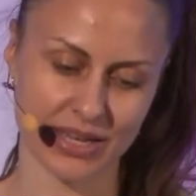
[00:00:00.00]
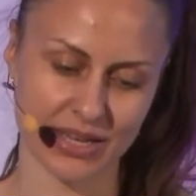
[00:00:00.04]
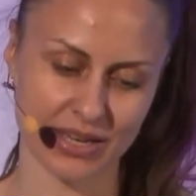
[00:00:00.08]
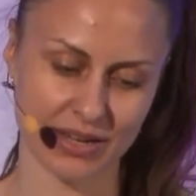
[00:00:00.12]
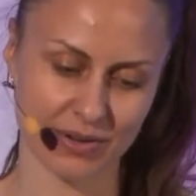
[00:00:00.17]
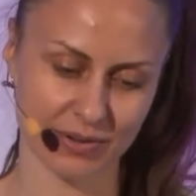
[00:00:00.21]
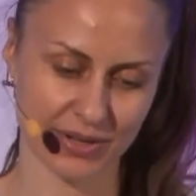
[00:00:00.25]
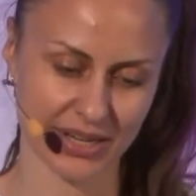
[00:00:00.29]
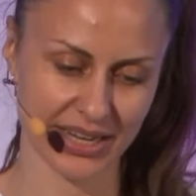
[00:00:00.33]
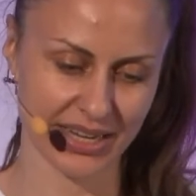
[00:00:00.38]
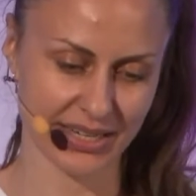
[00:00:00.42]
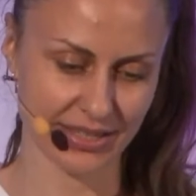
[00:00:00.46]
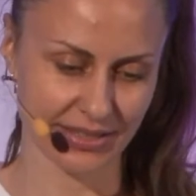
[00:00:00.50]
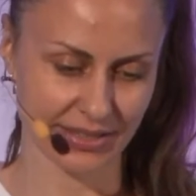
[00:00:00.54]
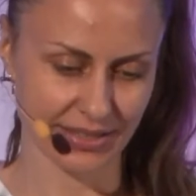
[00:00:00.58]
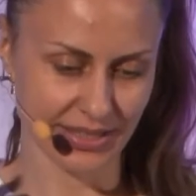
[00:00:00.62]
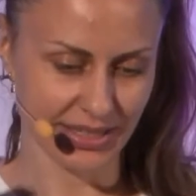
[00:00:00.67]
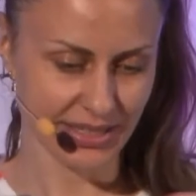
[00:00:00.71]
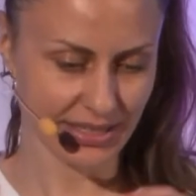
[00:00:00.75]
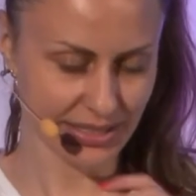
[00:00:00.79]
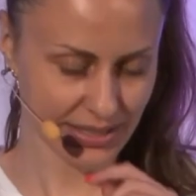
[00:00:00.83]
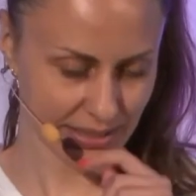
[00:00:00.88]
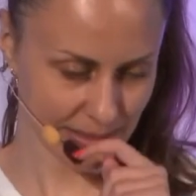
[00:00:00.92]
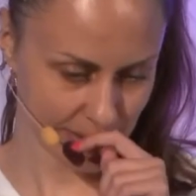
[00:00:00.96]
Okay,
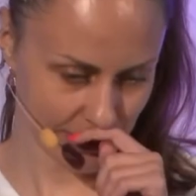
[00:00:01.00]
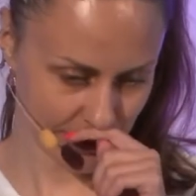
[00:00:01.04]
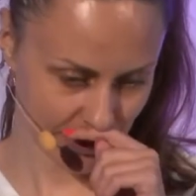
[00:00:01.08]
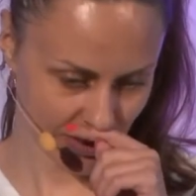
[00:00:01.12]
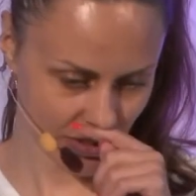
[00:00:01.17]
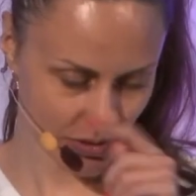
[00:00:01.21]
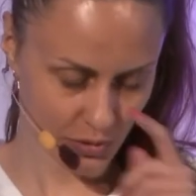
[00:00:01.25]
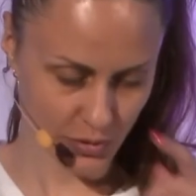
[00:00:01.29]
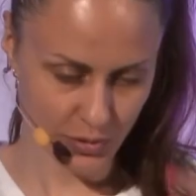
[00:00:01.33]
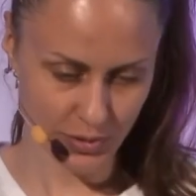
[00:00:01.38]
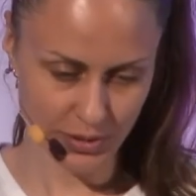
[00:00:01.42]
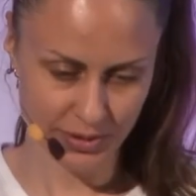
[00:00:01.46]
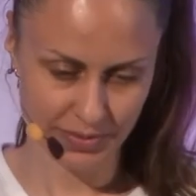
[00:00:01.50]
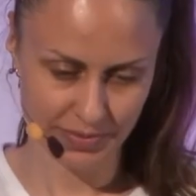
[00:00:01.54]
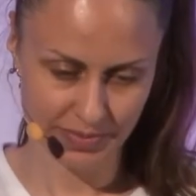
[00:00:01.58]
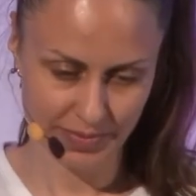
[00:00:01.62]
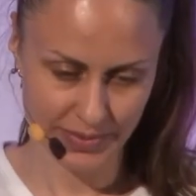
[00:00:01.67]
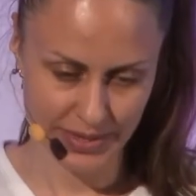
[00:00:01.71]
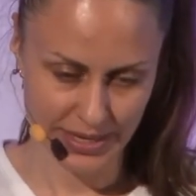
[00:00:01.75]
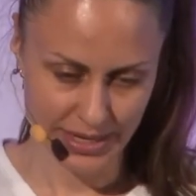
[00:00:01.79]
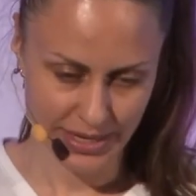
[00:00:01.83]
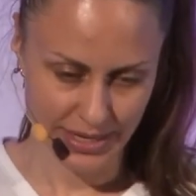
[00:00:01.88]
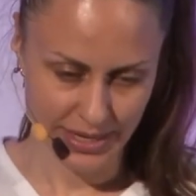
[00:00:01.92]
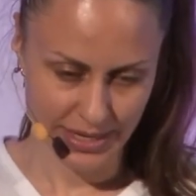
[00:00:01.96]
deleted. Cool.
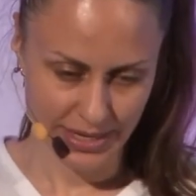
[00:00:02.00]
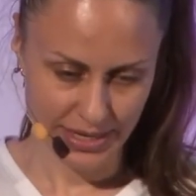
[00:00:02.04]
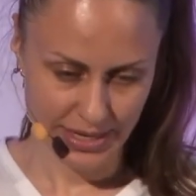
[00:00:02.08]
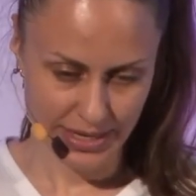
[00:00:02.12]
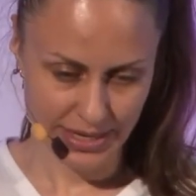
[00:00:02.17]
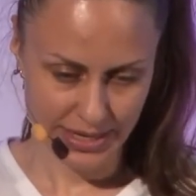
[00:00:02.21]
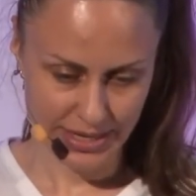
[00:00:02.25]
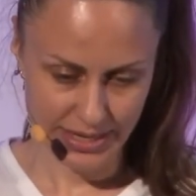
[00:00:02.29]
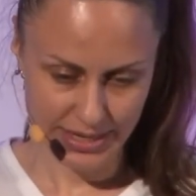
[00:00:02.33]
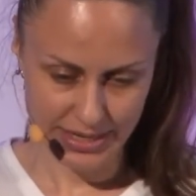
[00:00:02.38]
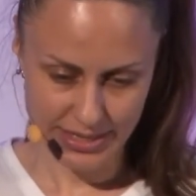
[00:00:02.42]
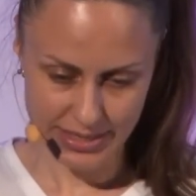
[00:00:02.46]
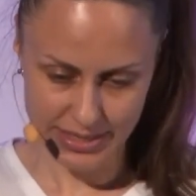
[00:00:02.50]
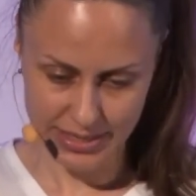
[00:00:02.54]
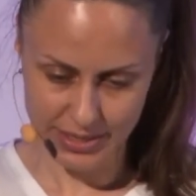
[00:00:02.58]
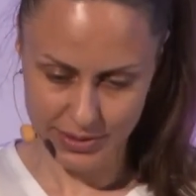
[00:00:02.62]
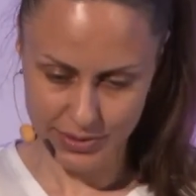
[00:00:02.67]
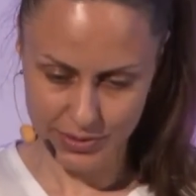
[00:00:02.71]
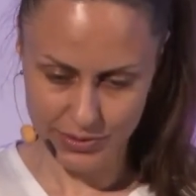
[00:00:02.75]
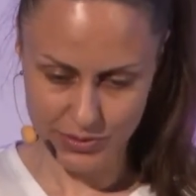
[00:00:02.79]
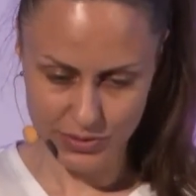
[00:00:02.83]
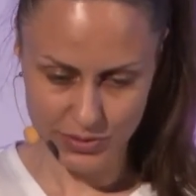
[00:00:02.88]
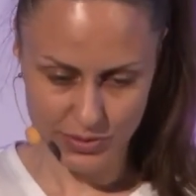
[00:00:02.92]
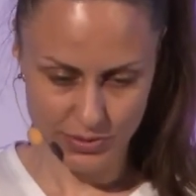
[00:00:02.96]
And I
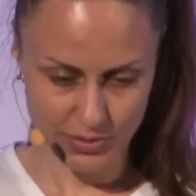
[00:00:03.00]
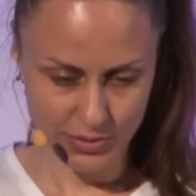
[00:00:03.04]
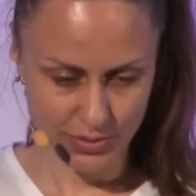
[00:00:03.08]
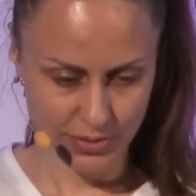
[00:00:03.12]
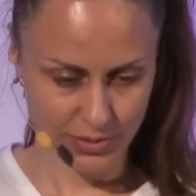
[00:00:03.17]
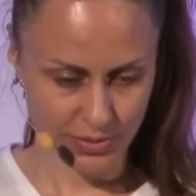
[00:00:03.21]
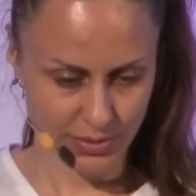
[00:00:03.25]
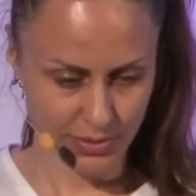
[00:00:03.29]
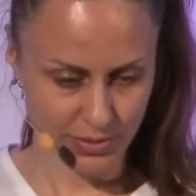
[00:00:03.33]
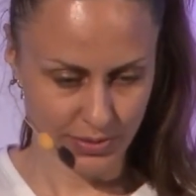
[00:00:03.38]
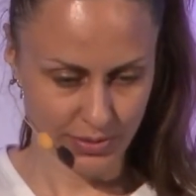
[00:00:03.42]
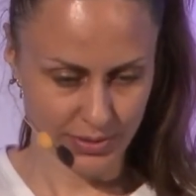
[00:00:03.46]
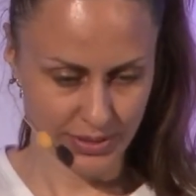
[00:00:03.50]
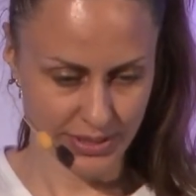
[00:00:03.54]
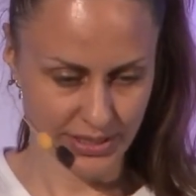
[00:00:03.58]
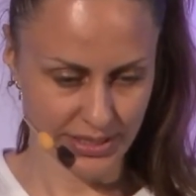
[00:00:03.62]
also